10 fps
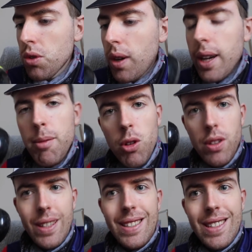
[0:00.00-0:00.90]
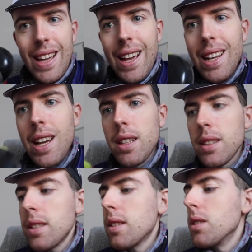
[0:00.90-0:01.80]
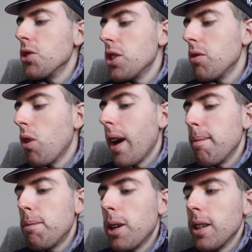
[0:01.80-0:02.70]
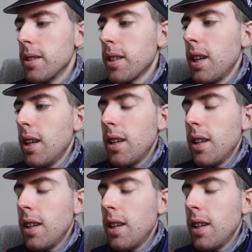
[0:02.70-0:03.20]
So I bought these secondhand. These are the Giro Empires.